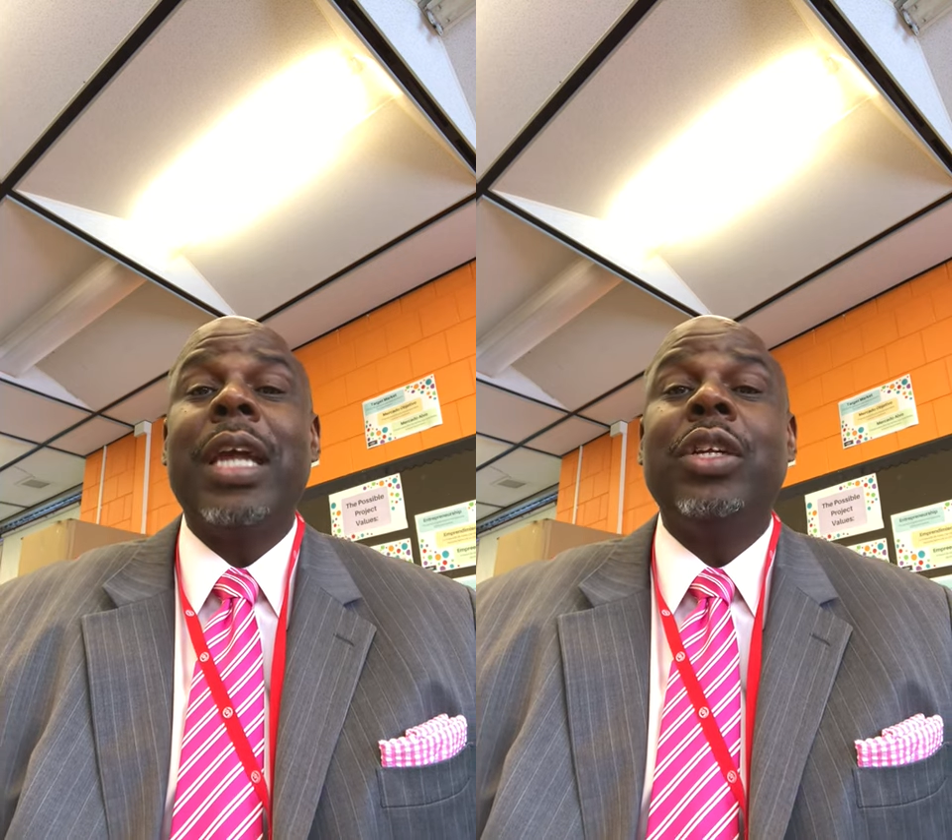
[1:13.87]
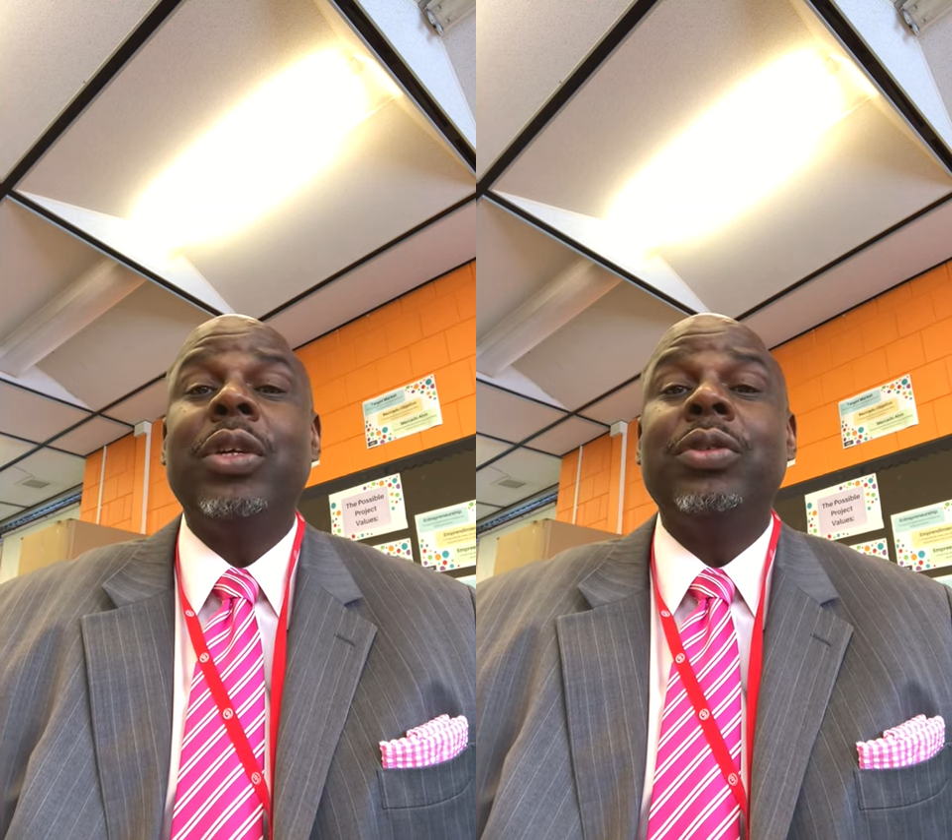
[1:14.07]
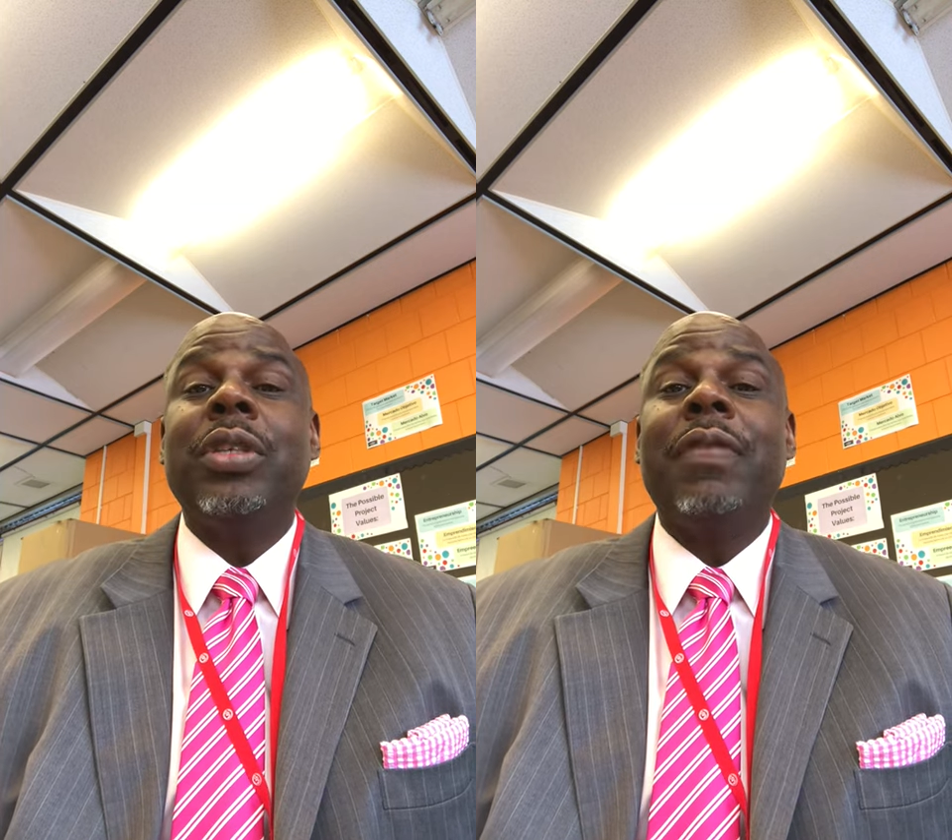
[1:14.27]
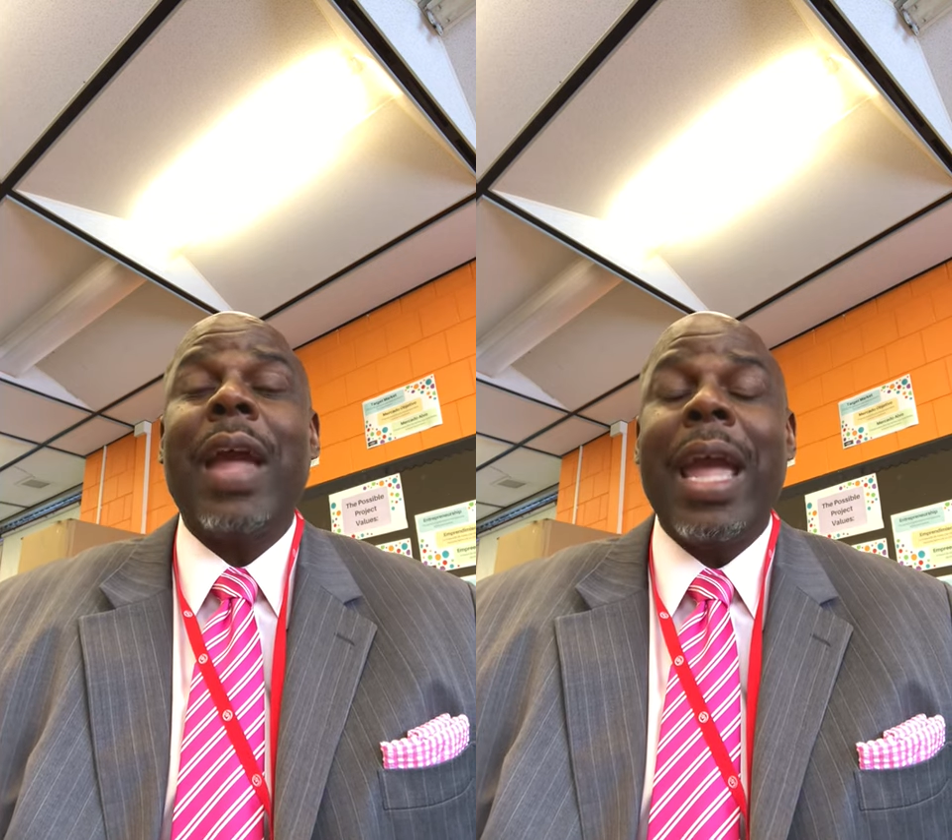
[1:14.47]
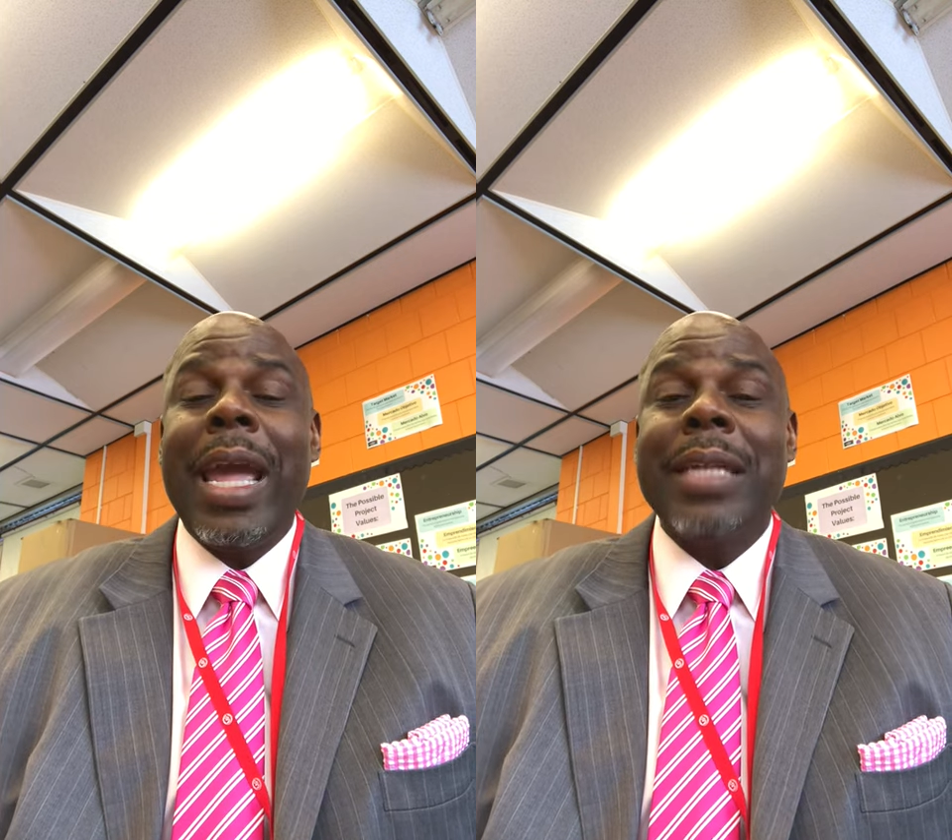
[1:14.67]
and use of
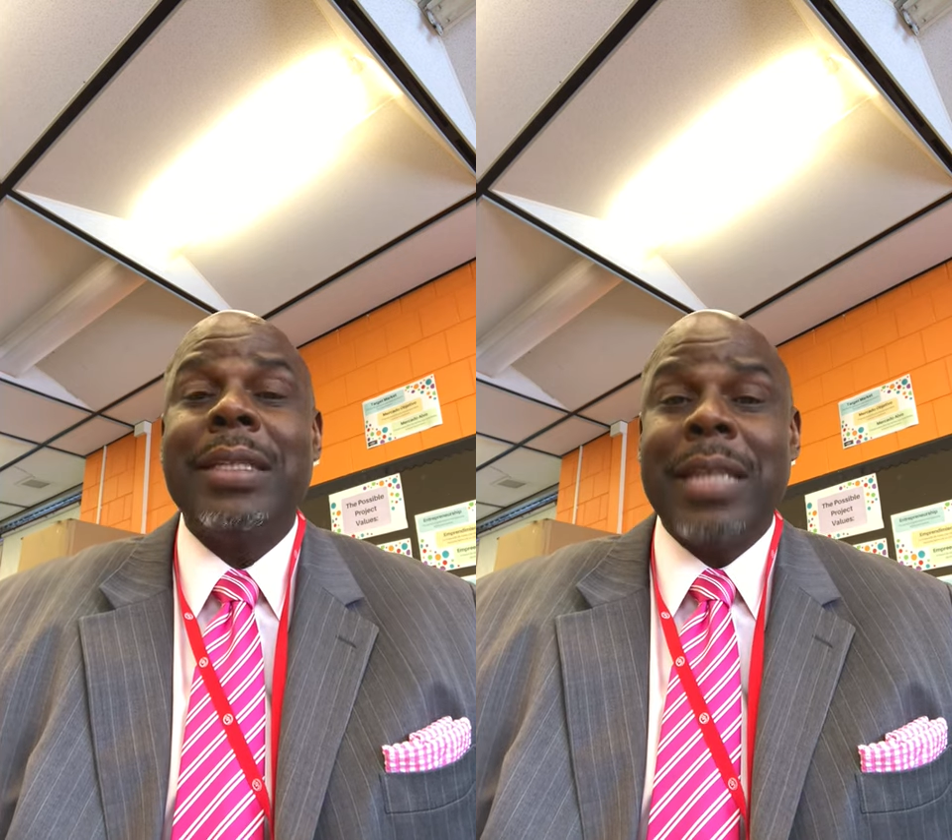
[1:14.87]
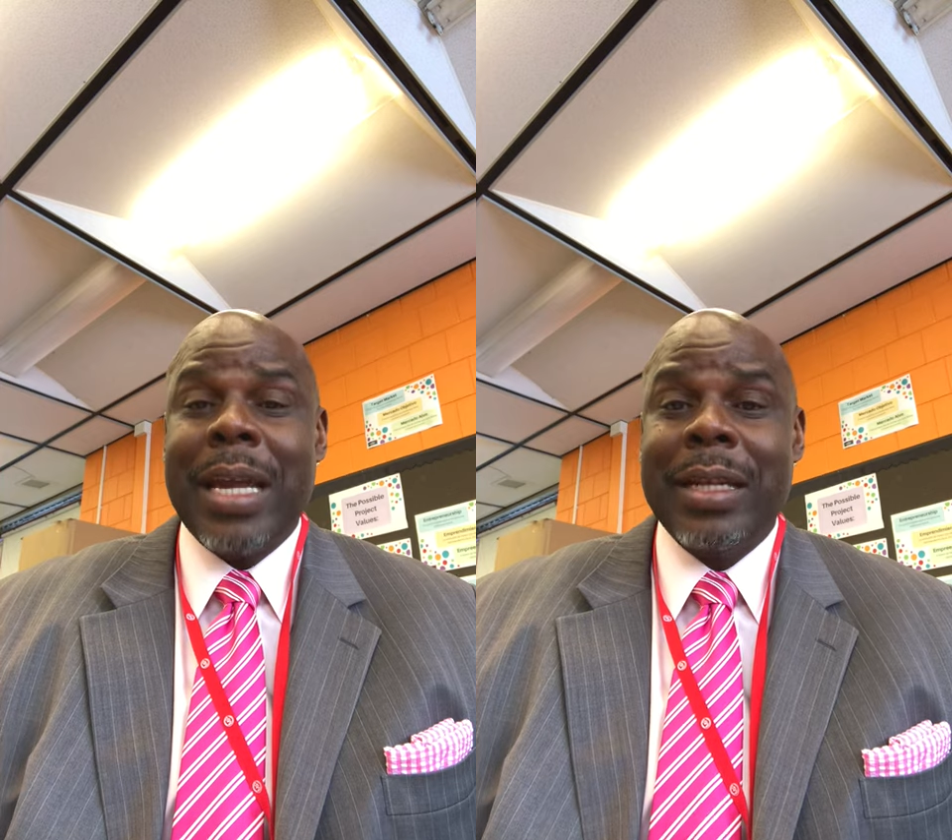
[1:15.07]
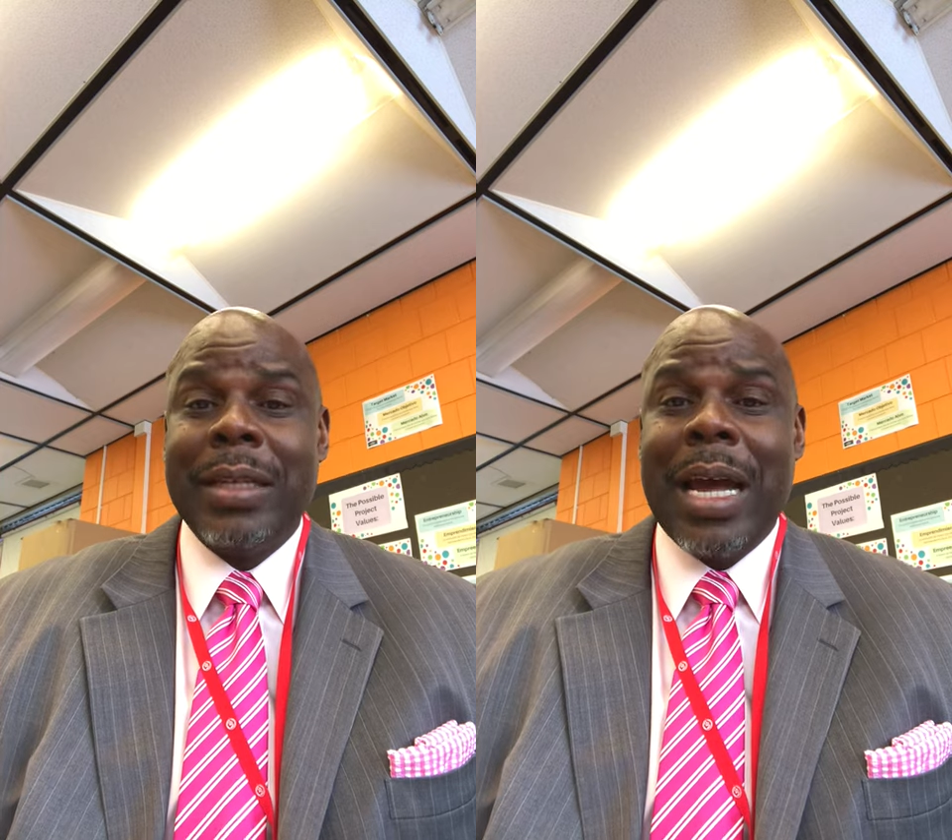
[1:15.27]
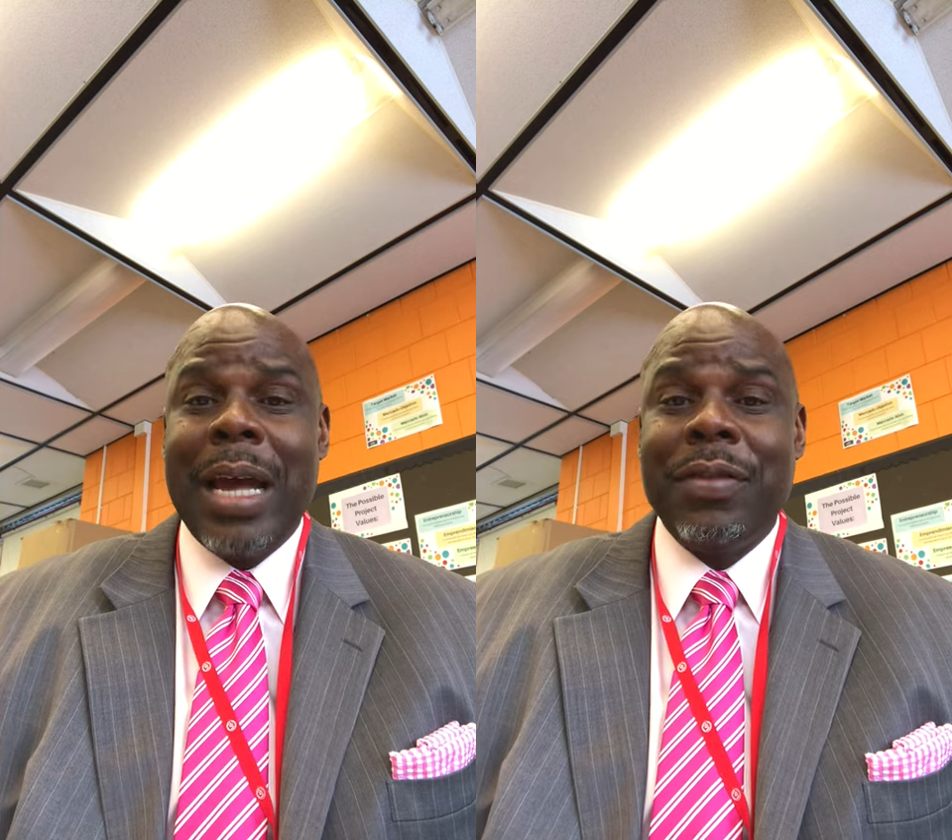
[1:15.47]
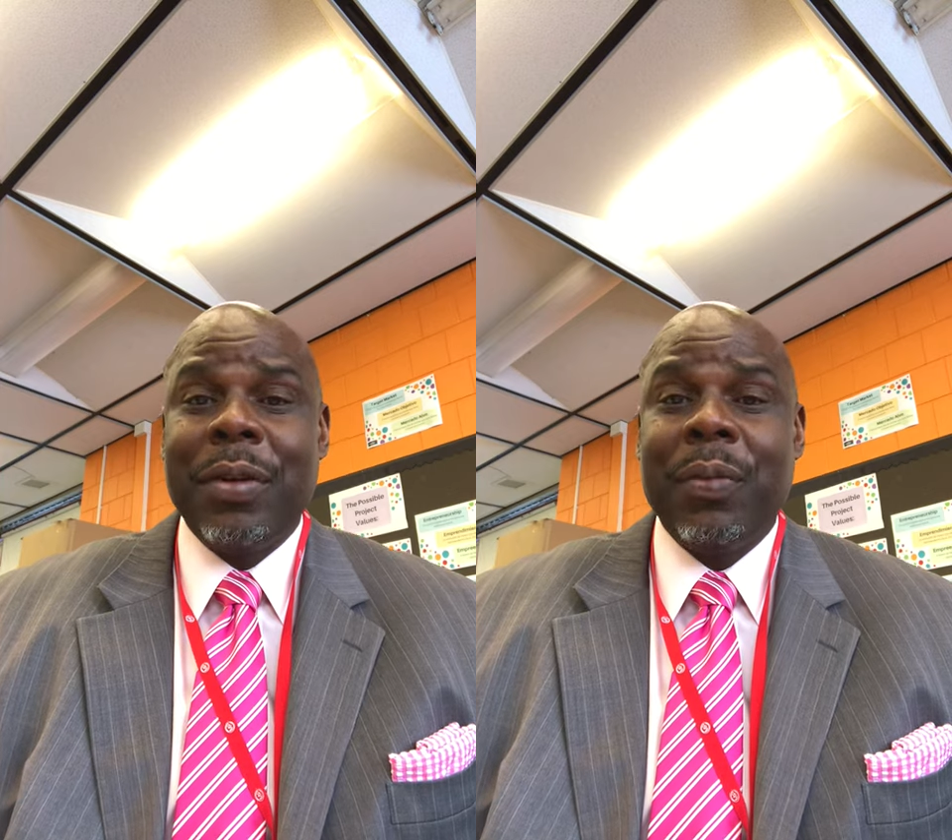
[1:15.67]
hand
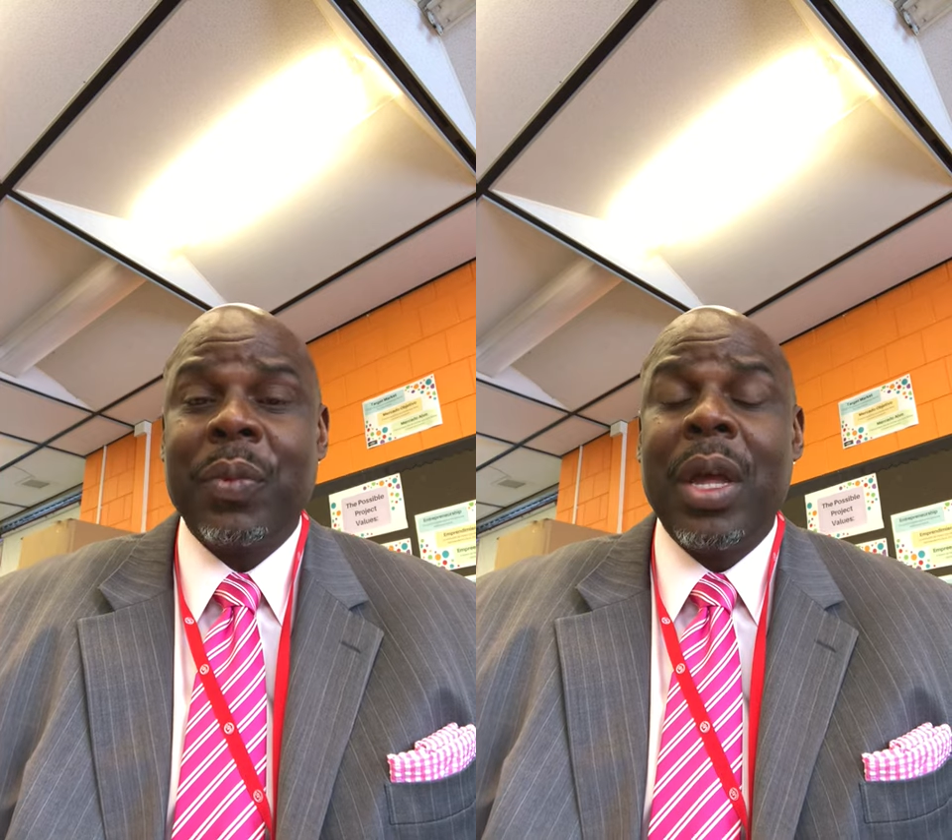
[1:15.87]
sanitizer,